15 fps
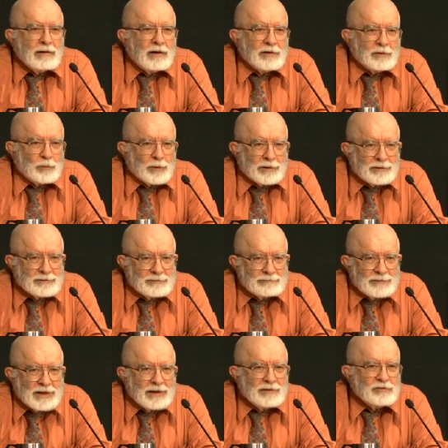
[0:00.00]
onward
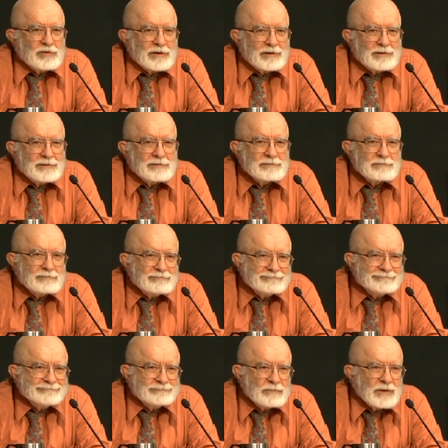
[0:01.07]
until
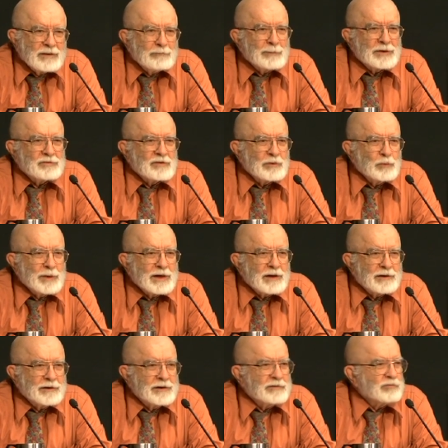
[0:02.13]
hmm, might say we've
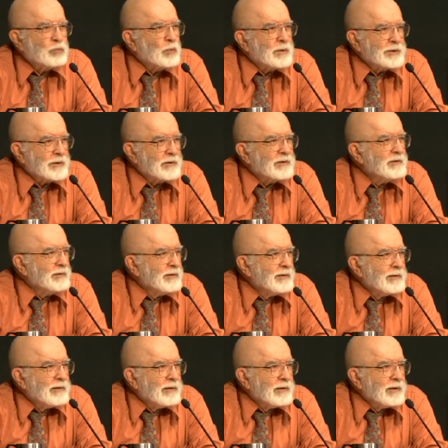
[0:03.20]
got enough water
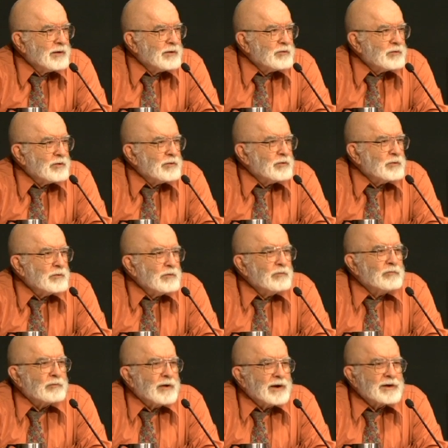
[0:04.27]
to
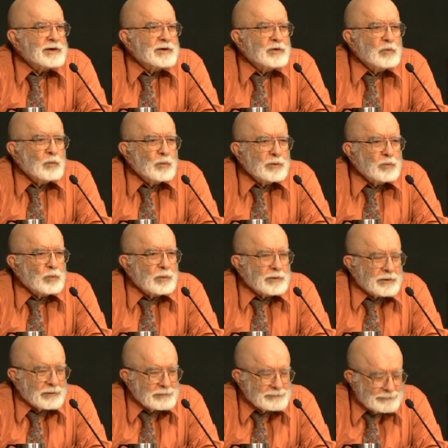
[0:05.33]
do fracking with
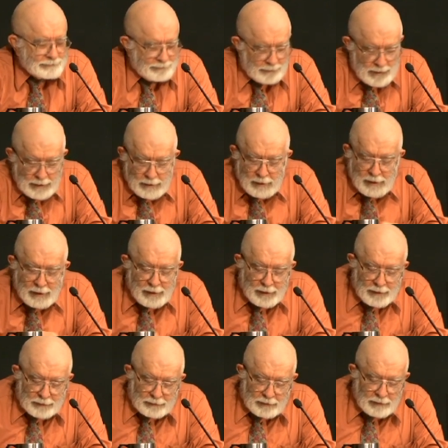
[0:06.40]
water.
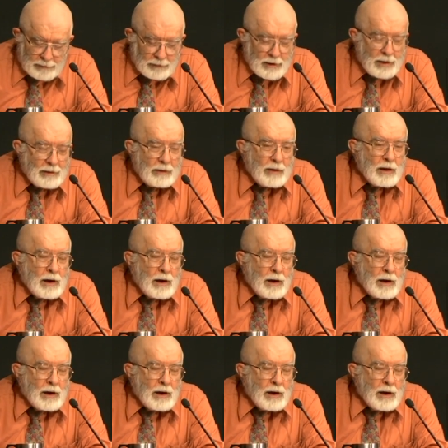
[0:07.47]
So,